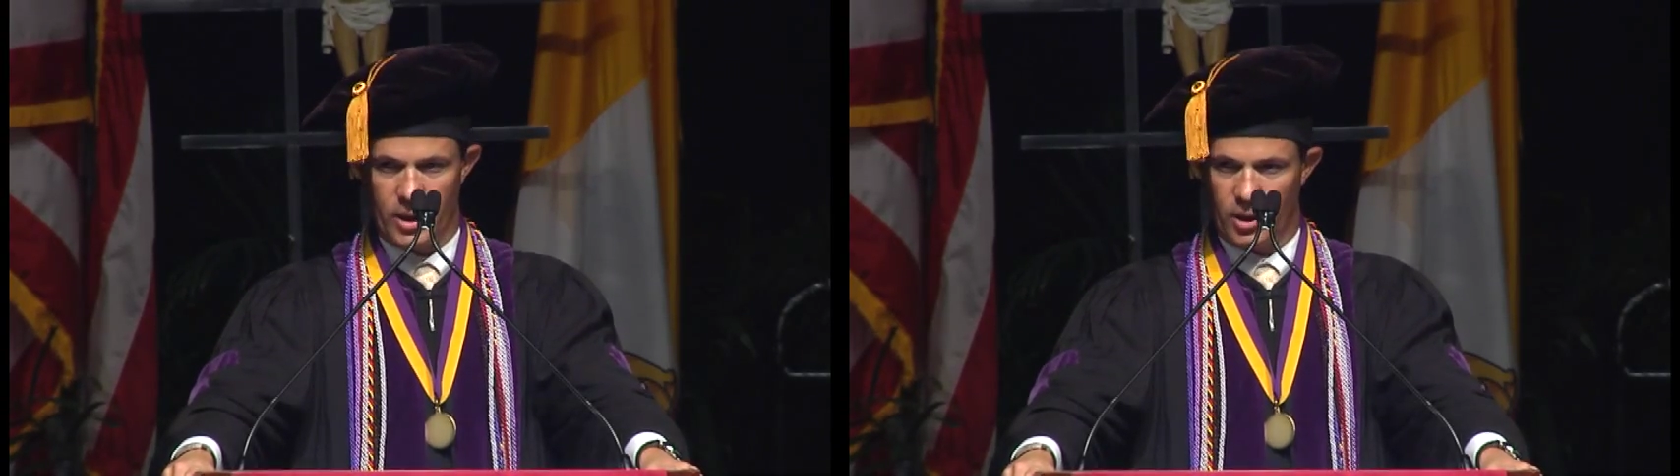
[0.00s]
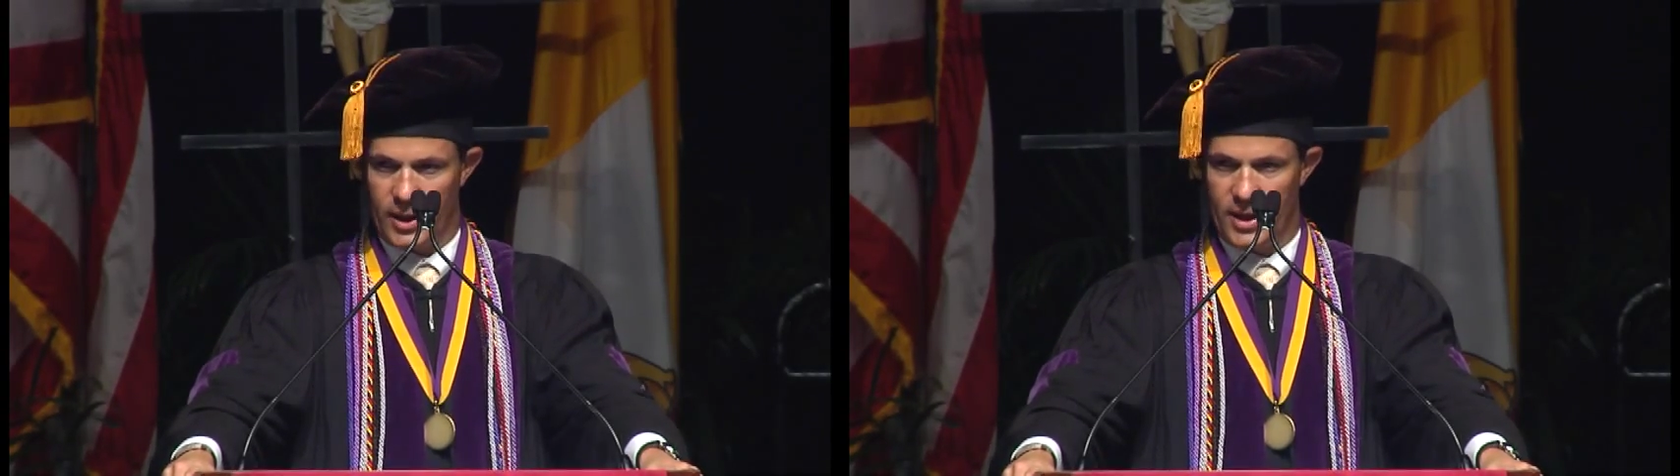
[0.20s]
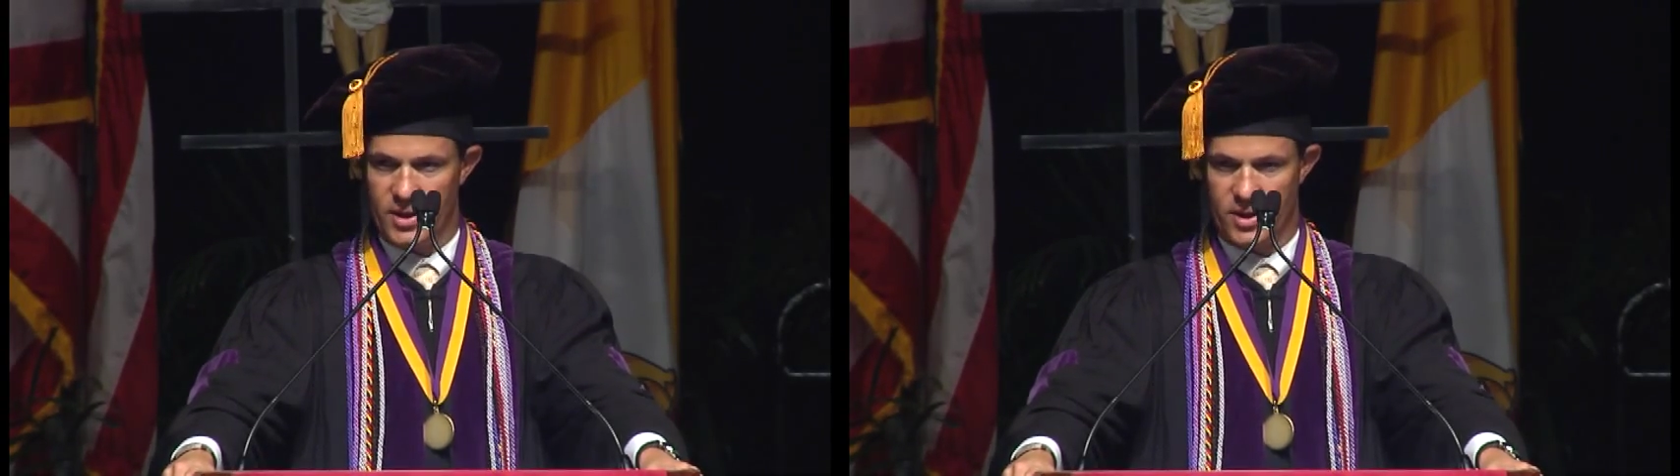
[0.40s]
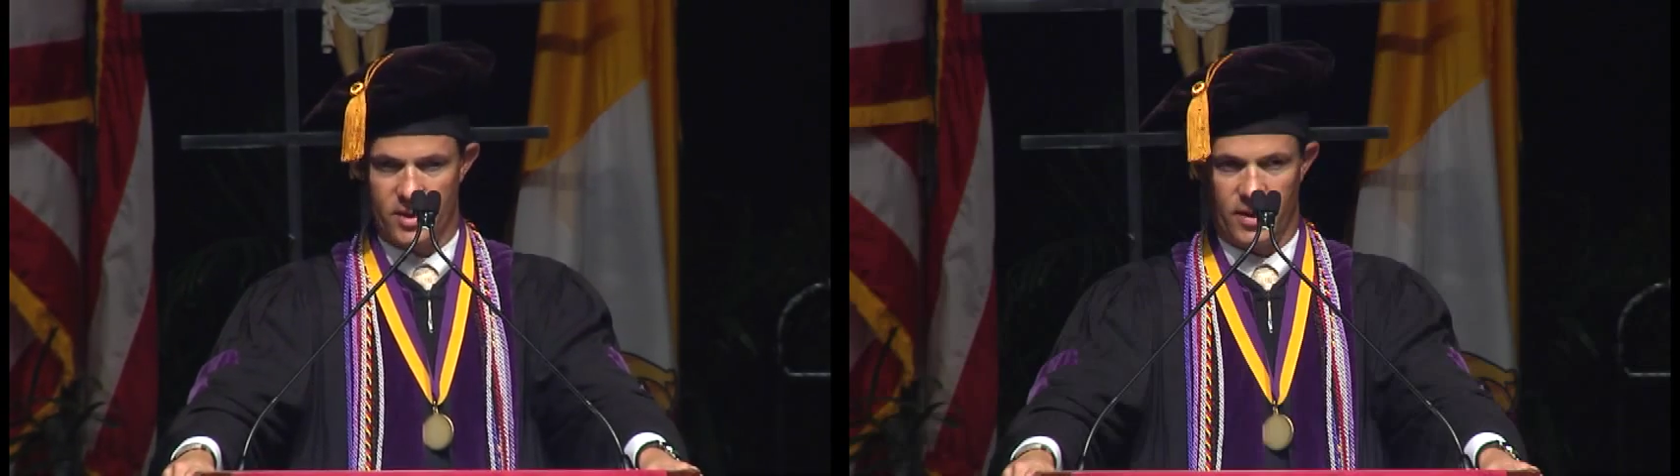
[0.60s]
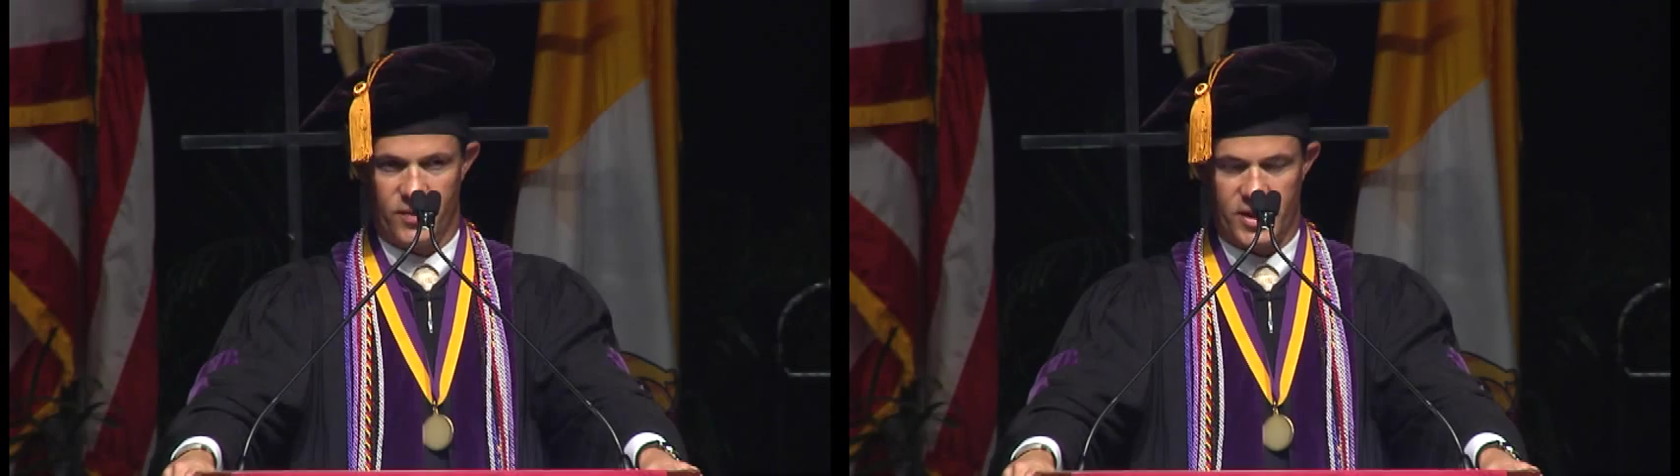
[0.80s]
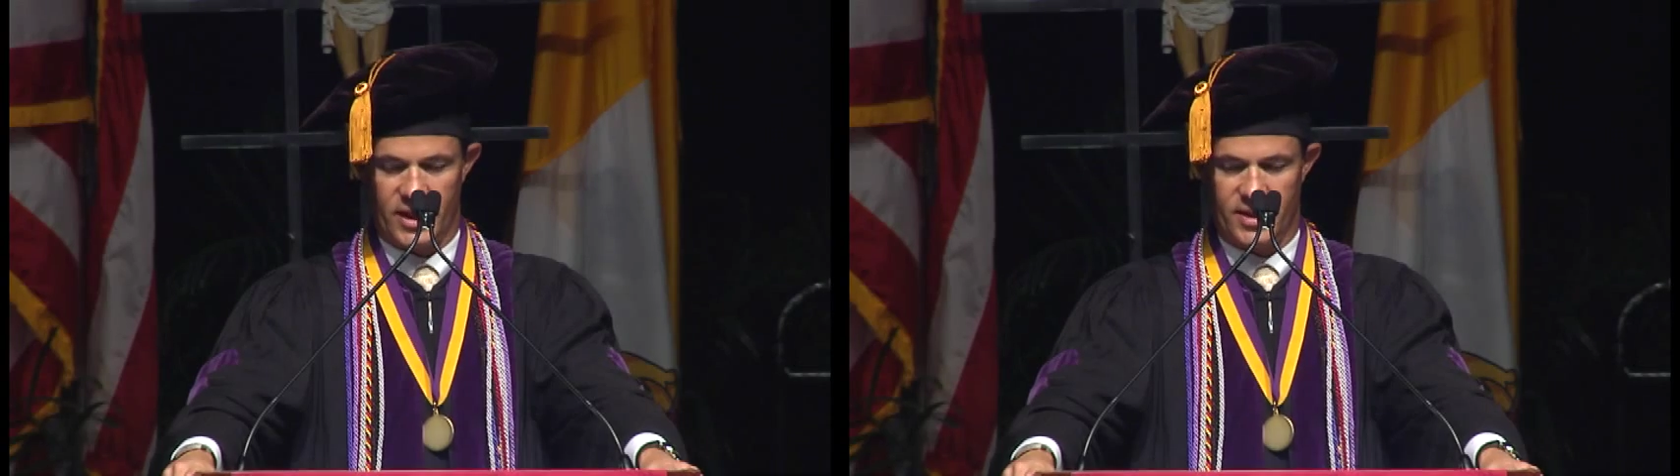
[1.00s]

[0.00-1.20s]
class of St.